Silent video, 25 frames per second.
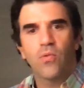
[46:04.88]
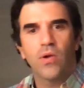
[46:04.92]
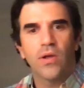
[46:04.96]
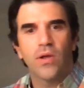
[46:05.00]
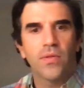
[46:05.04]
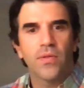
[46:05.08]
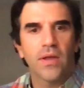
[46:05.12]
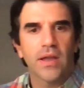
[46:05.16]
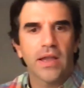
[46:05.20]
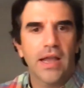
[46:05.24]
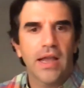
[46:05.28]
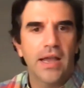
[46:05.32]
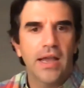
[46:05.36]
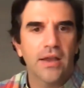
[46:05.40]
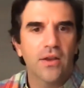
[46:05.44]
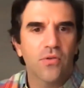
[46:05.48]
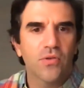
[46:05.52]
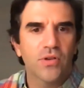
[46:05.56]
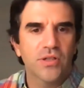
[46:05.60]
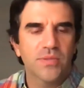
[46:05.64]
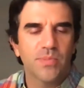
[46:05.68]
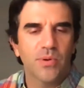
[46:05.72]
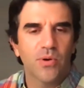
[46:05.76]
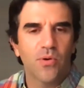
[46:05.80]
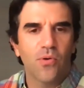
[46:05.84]
with, a guy
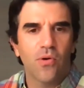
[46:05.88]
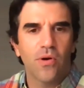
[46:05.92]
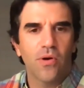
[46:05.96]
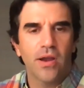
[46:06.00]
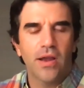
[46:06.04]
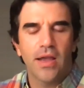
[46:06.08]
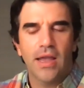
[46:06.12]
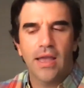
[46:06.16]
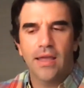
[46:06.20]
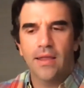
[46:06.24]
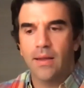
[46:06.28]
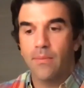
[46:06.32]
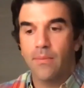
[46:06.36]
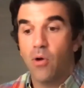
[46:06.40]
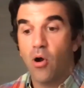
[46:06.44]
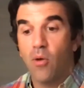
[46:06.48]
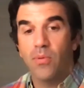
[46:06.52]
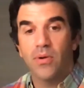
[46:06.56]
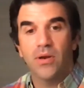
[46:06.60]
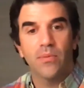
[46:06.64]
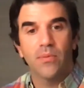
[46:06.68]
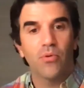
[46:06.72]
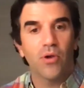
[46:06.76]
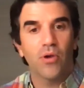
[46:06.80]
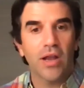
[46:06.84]
Chris Begoria, and I'm
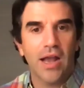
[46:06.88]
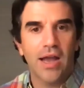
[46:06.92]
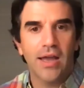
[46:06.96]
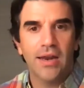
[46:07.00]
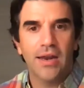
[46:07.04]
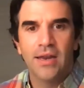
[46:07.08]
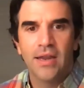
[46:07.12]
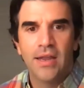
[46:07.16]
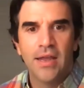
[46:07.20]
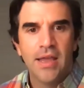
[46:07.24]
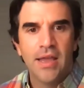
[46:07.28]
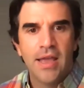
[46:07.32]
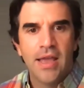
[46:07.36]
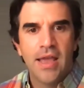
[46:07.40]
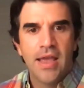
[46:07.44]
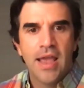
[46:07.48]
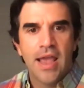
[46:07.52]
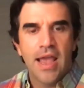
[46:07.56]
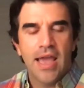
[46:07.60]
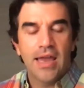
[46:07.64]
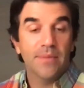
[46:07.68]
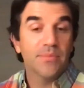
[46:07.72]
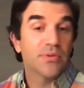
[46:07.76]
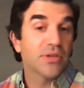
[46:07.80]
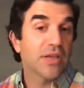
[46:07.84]
hoping to bring on.
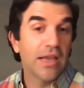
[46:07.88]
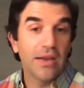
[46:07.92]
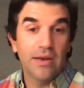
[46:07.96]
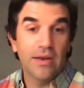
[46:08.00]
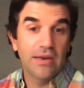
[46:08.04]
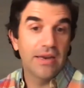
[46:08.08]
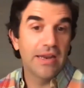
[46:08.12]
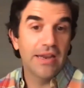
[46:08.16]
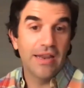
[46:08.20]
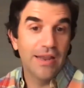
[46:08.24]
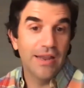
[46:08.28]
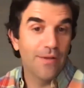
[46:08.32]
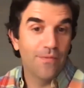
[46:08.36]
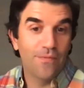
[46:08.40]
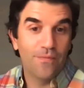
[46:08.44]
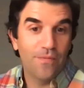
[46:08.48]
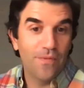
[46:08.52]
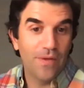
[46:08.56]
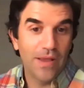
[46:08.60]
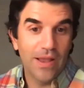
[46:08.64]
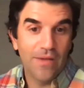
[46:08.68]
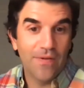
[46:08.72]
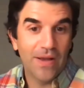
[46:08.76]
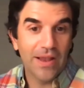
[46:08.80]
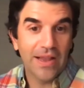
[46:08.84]
And I'm and if
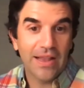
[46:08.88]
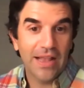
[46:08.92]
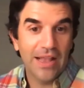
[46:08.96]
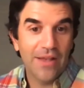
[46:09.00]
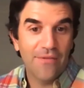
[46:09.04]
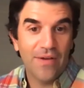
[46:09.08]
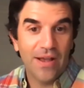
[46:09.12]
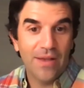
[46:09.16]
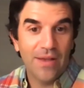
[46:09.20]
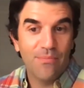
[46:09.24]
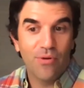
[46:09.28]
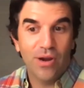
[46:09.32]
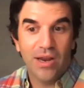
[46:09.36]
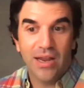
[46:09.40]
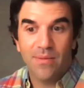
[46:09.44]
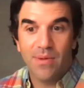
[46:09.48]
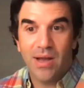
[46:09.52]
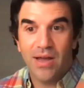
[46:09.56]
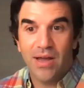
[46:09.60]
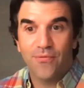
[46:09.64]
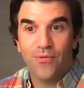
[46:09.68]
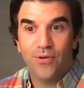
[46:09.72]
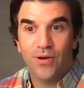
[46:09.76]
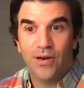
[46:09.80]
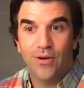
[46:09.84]
if I if I bring him
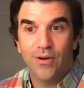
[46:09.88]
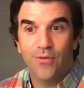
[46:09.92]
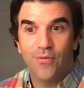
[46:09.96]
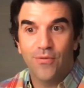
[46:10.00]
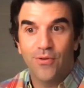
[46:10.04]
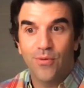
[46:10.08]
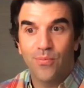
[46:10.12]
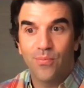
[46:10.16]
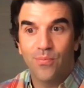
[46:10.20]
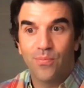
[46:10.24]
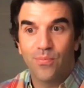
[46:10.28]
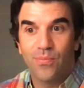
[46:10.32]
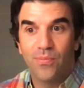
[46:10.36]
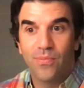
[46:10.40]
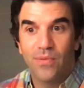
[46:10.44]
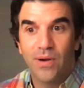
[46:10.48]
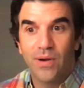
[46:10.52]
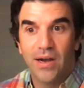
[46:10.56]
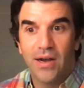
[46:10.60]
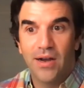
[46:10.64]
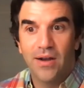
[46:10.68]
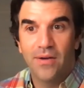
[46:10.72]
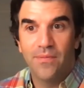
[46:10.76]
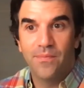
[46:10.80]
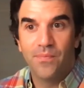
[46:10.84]
on for an interview,
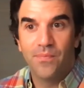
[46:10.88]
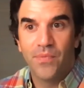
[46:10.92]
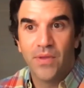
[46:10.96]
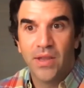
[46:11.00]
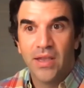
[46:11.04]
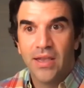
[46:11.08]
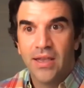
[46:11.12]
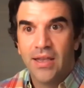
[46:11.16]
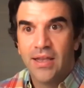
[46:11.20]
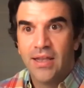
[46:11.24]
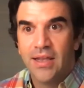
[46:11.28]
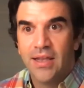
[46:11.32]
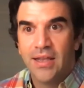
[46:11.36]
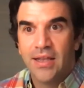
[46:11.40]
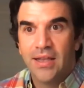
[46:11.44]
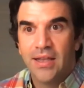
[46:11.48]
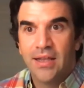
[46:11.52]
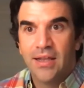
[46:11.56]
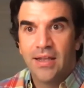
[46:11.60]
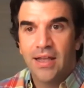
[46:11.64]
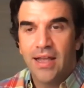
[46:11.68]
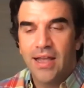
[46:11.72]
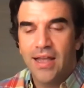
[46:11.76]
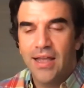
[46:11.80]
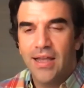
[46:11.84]
um,
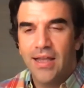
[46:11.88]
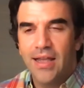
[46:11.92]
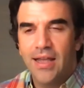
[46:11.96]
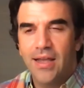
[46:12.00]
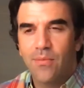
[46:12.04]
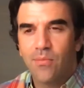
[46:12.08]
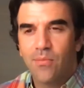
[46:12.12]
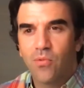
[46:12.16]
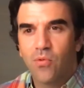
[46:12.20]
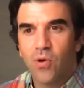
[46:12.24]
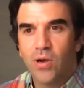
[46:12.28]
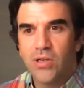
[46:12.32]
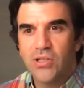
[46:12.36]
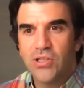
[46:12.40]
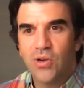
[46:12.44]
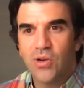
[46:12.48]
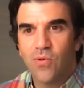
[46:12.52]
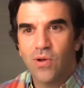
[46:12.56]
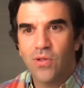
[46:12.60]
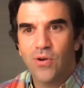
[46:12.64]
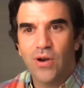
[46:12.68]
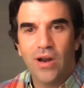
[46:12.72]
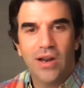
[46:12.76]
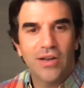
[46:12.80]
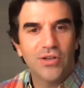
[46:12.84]
I'm questioning
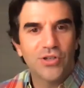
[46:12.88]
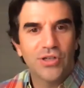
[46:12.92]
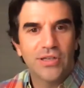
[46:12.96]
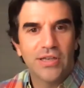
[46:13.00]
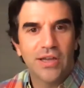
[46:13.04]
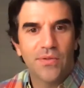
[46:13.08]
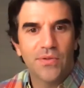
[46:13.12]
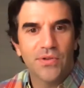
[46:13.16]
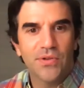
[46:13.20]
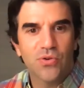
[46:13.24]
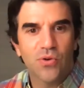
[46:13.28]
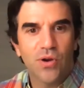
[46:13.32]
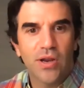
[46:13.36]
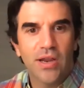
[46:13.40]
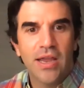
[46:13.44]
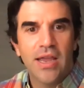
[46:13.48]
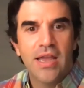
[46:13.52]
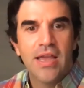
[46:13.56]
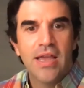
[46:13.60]
whether or not I should tell the story.